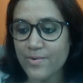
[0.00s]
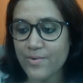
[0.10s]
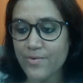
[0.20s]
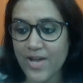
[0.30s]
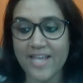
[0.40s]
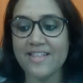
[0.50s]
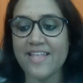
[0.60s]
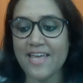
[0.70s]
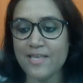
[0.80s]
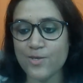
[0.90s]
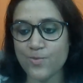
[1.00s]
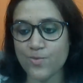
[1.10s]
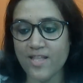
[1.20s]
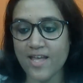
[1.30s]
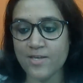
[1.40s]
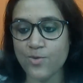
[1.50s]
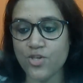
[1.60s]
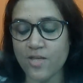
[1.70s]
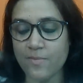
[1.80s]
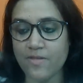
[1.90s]
Right. Thank you. Thank you,
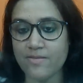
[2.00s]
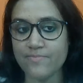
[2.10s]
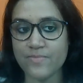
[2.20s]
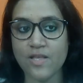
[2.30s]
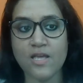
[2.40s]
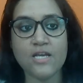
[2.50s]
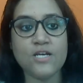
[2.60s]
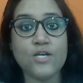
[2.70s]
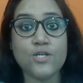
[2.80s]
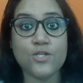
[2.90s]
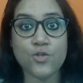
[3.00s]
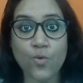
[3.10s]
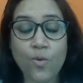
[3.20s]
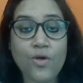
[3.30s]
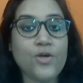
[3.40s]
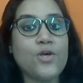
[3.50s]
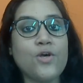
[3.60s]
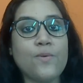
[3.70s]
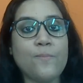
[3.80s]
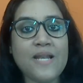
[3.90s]
Shama. So,
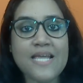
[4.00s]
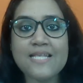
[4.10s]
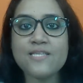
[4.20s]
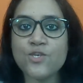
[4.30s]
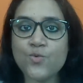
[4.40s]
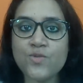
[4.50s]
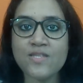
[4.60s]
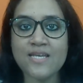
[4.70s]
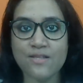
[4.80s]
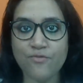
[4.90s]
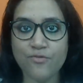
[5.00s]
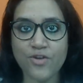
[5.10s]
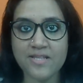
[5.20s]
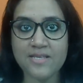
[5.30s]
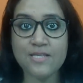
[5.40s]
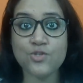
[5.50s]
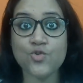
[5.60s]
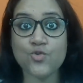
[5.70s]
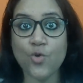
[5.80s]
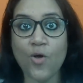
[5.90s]
please use these phrases
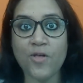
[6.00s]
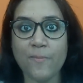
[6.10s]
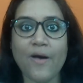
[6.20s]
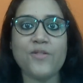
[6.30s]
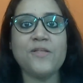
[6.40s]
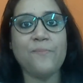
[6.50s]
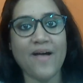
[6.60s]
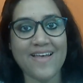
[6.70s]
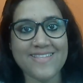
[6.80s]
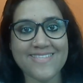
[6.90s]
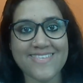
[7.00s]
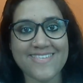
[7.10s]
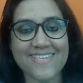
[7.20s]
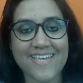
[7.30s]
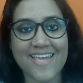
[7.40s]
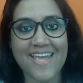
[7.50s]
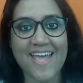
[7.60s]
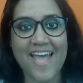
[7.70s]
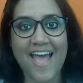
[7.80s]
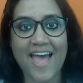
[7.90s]
to talk about the past.
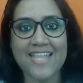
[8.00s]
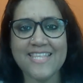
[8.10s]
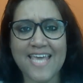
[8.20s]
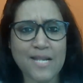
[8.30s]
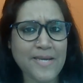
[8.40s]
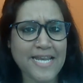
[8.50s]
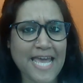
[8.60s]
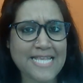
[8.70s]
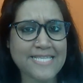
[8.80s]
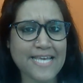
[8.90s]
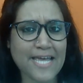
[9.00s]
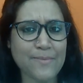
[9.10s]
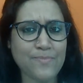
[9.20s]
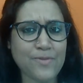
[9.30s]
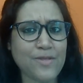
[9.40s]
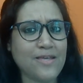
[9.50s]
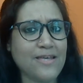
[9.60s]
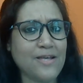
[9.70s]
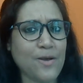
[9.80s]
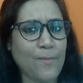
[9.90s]
And tell me next time
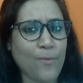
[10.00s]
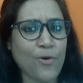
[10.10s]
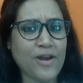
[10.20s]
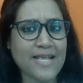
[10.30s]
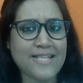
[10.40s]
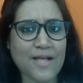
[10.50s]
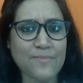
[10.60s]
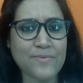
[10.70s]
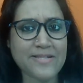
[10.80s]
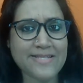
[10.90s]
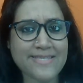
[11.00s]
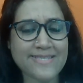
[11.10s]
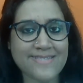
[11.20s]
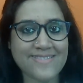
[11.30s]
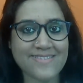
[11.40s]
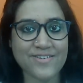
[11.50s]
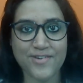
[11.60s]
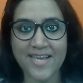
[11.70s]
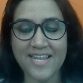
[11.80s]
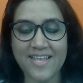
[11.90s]
more examples.
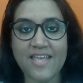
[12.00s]
Right?